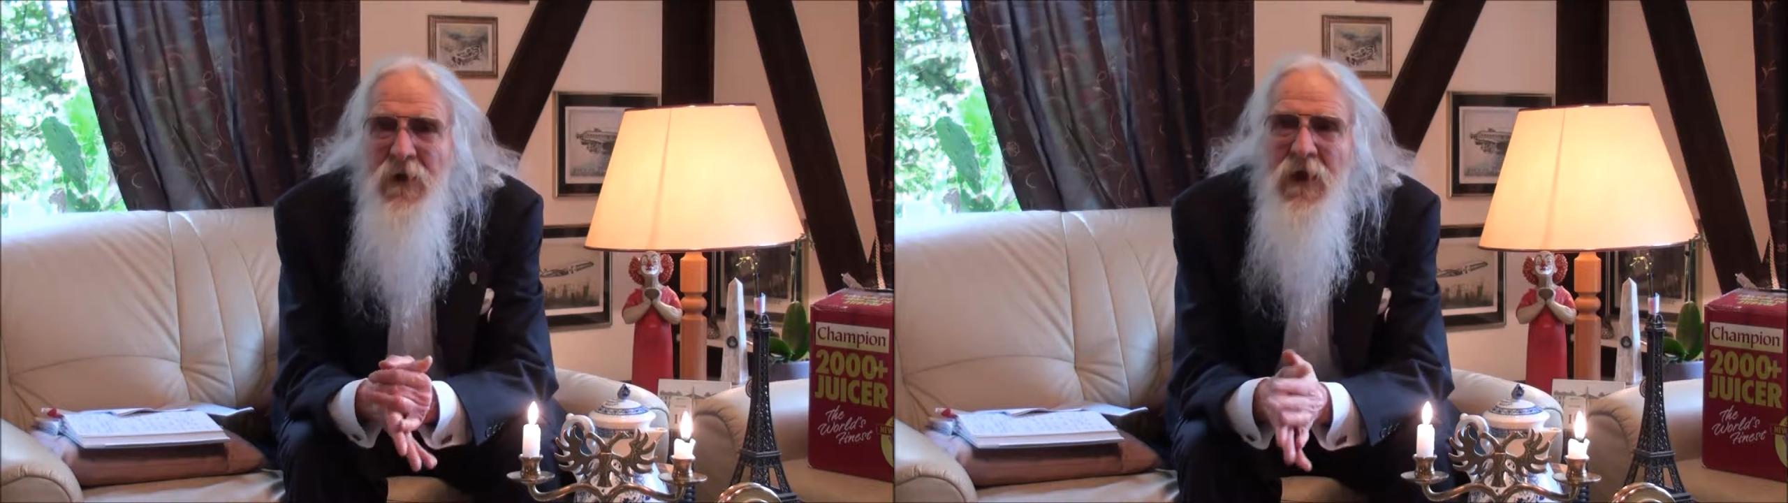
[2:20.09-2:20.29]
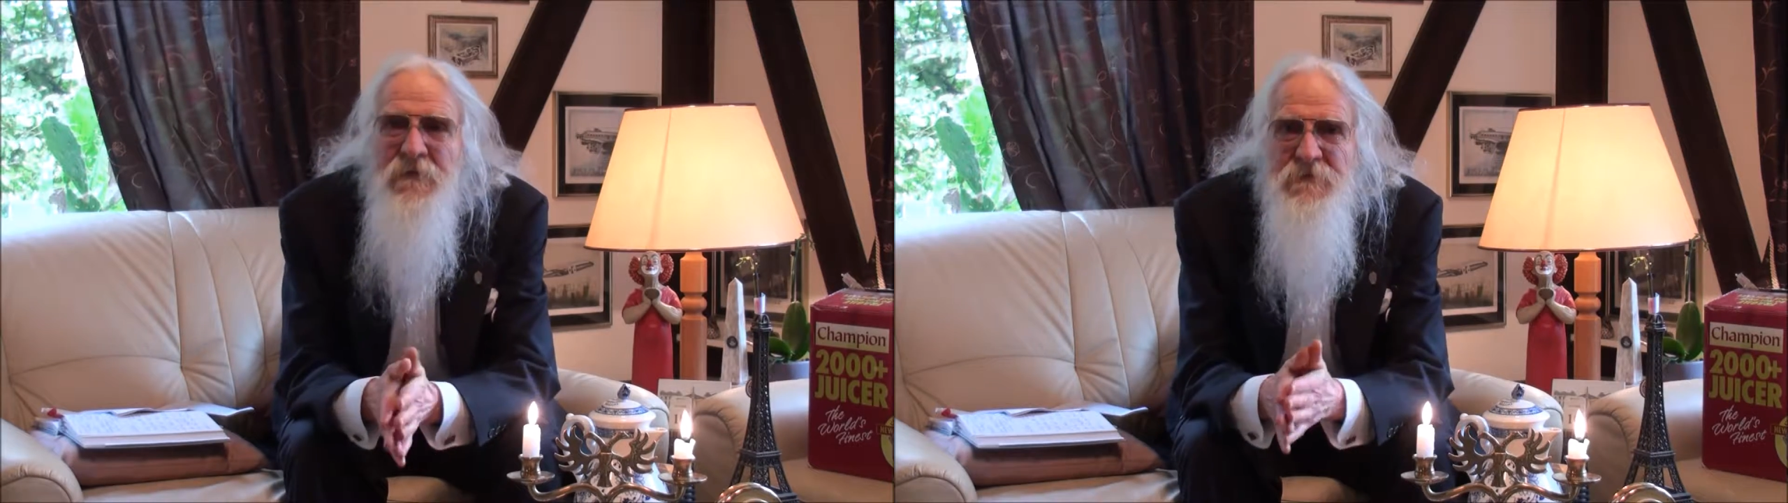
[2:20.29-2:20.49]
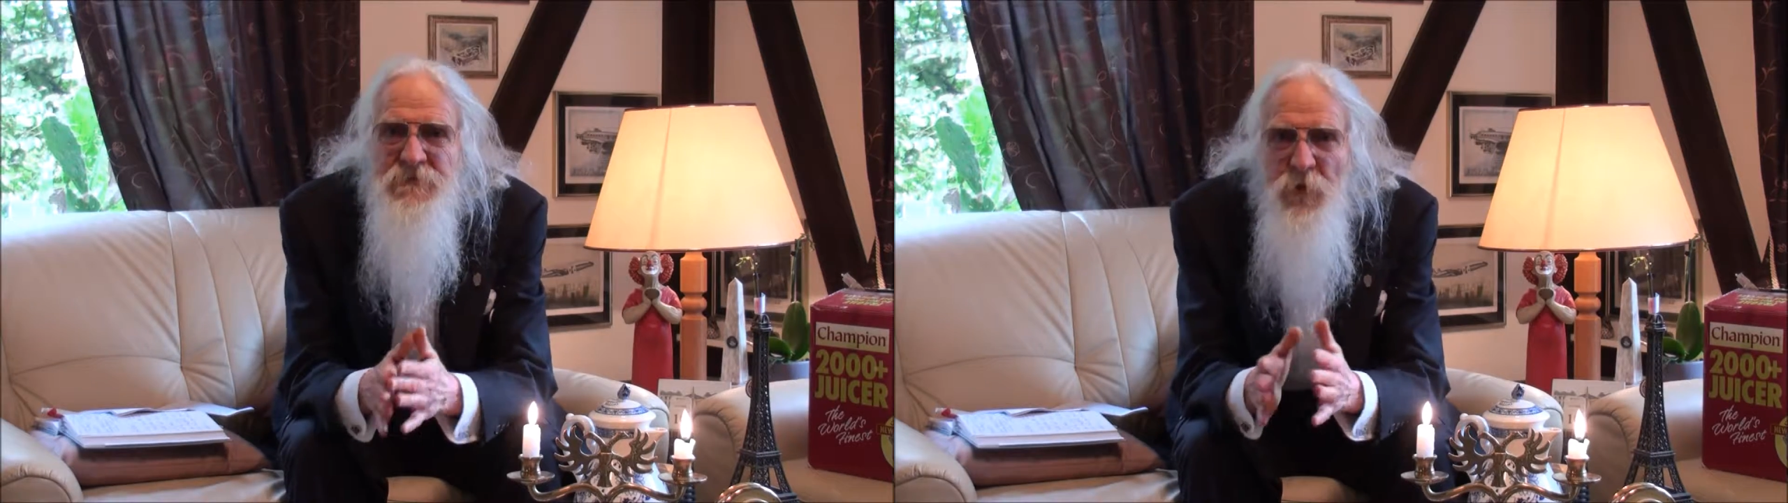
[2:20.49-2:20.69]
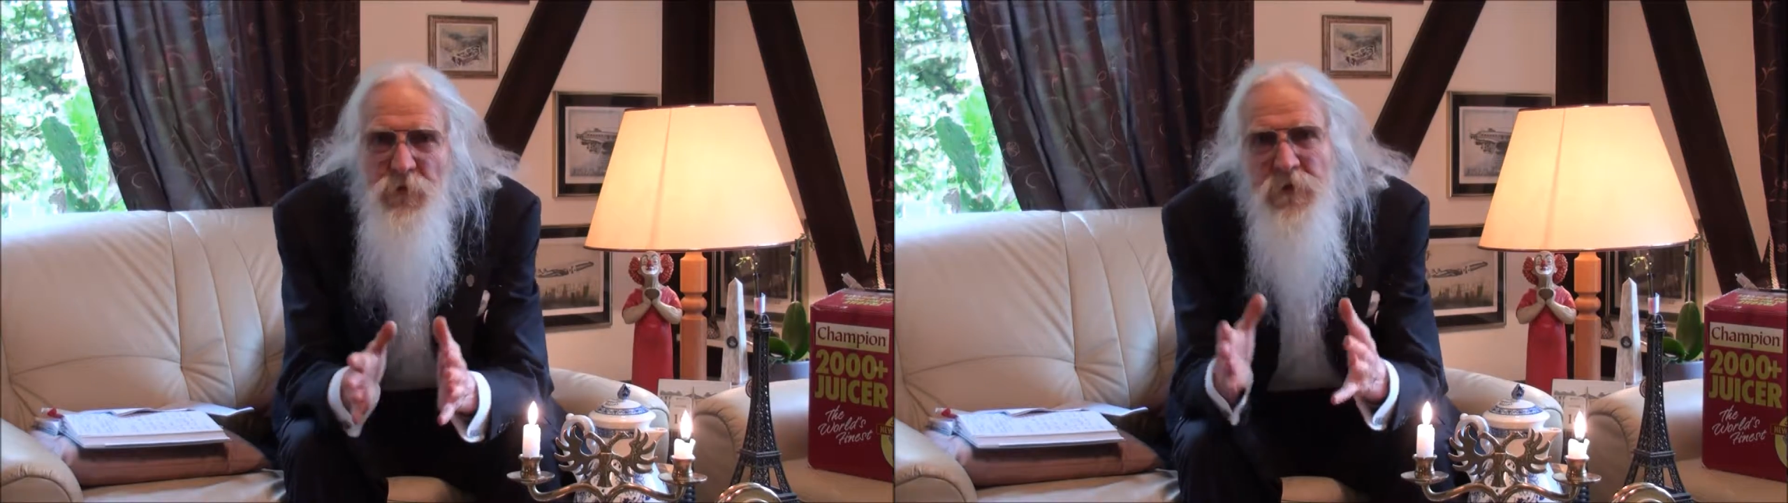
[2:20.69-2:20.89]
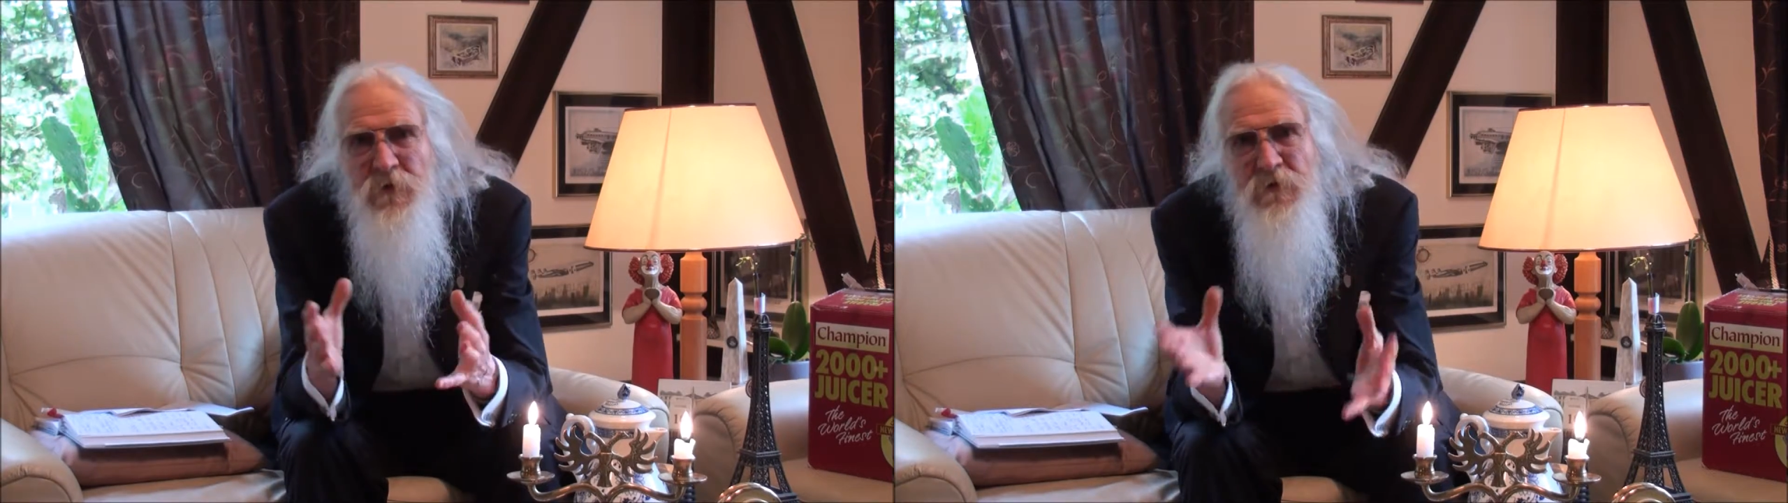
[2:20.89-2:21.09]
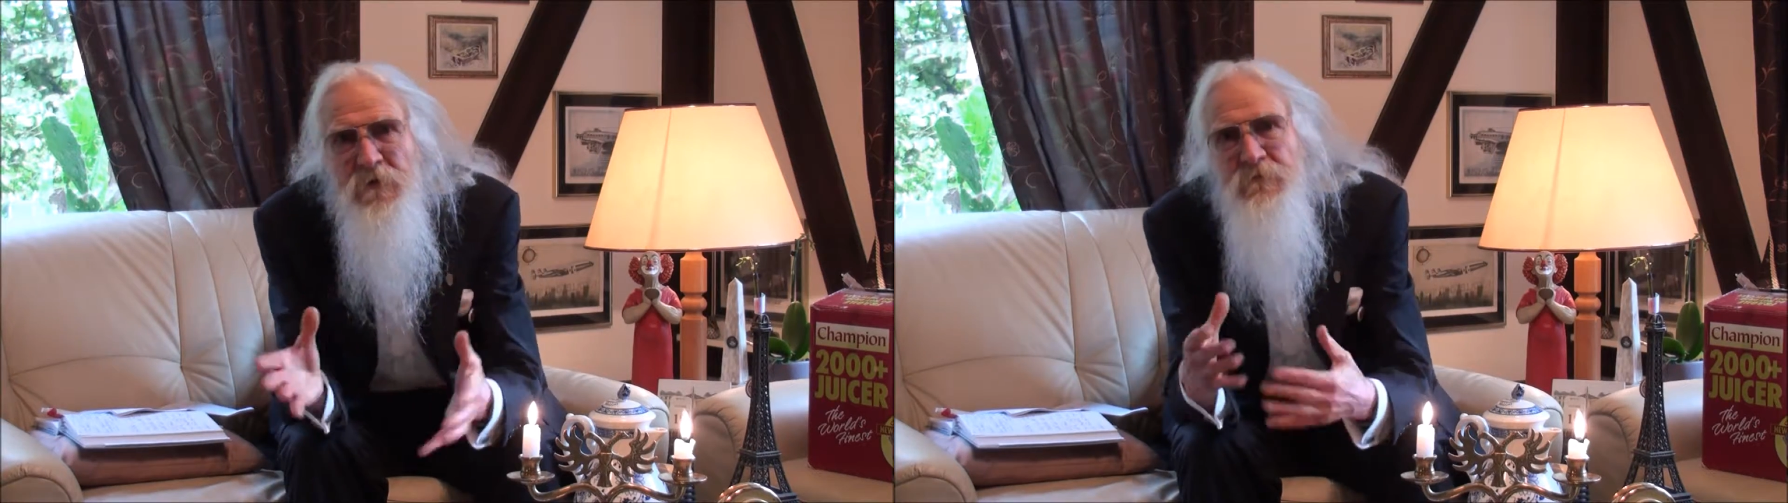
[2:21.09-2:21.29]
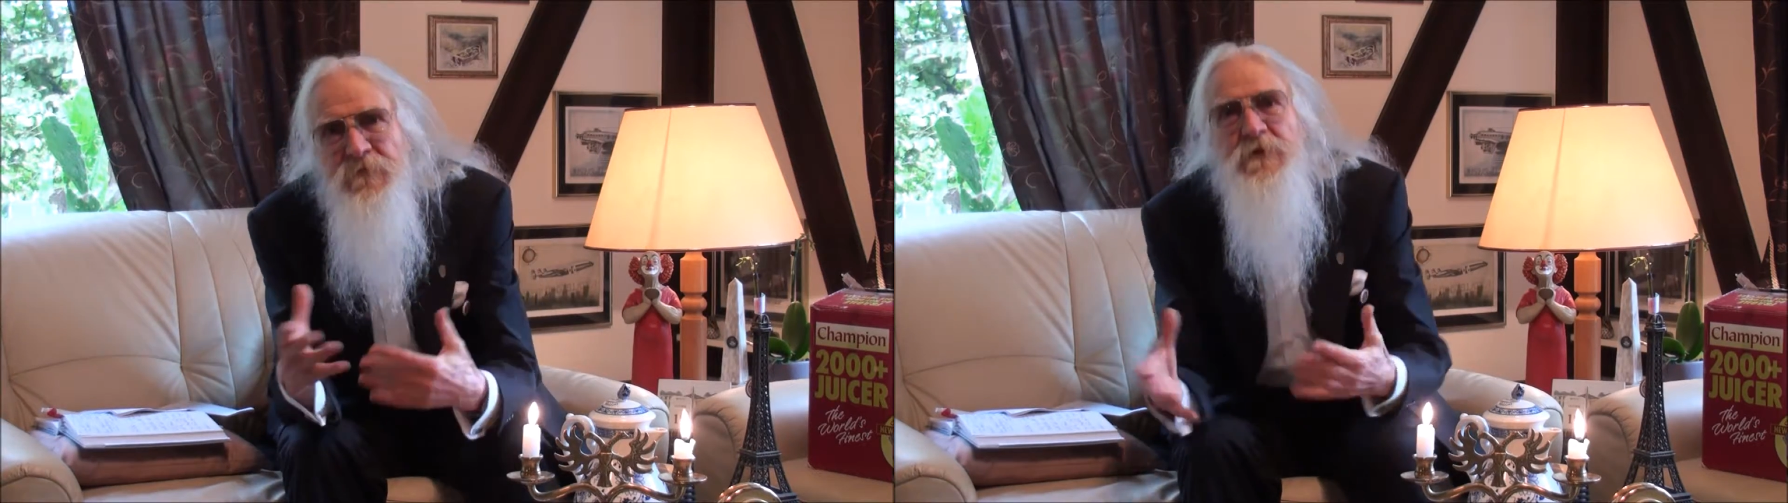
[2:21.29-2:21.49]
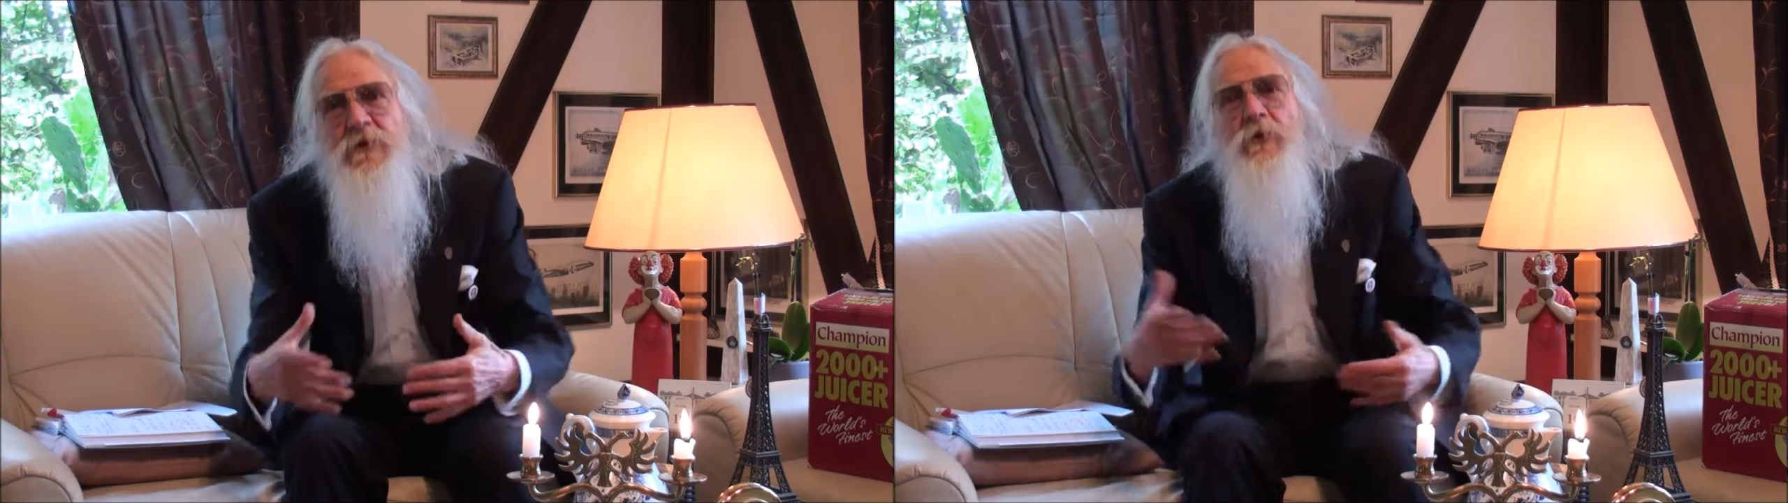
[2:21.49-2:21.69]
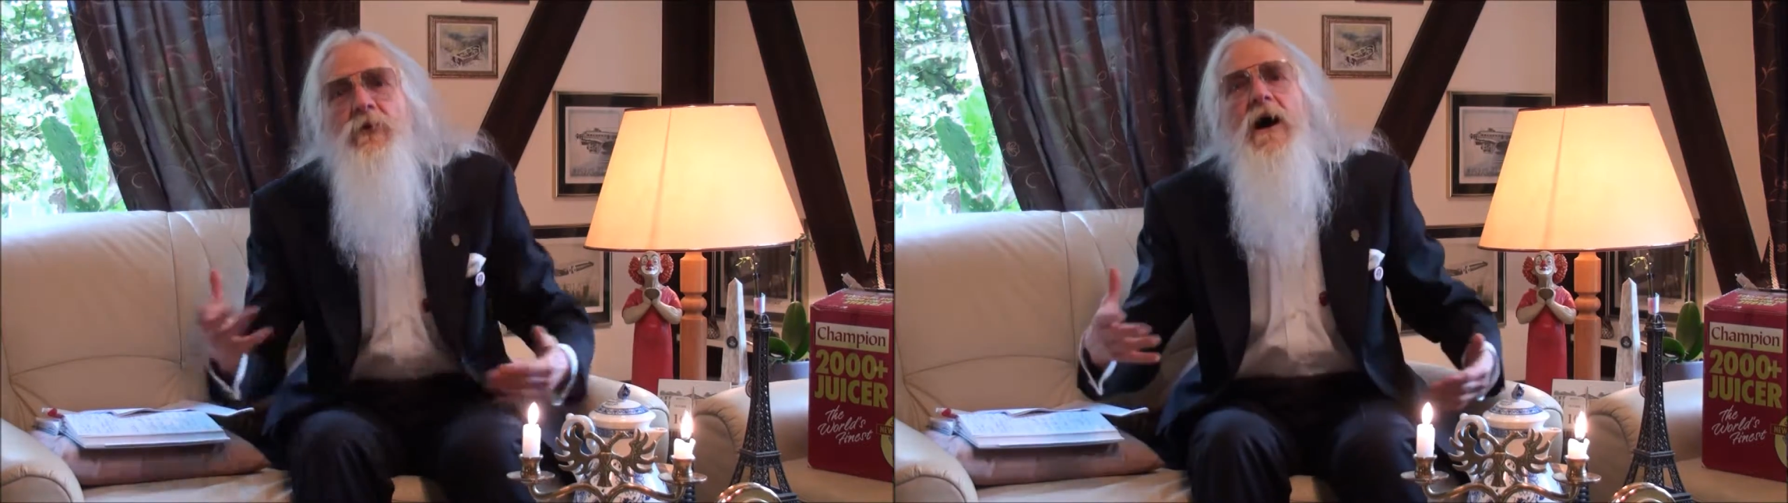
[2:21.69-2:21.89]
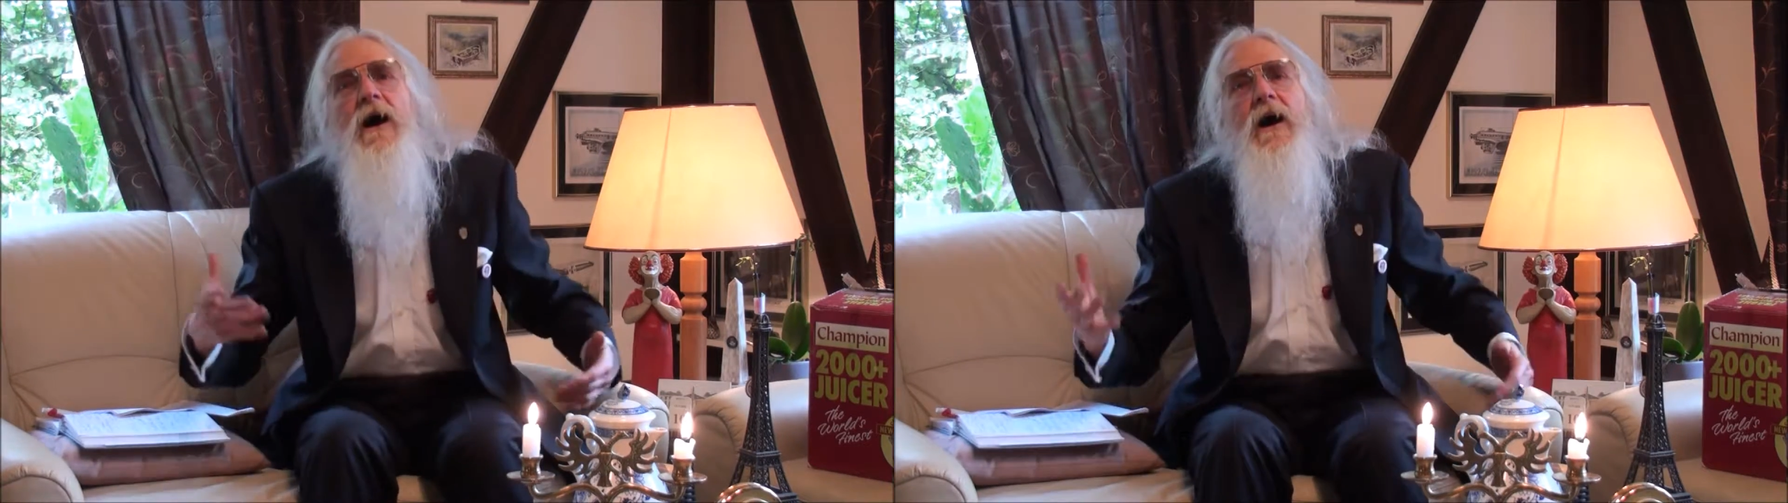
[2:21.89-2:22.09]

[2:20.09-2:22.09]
and the total video,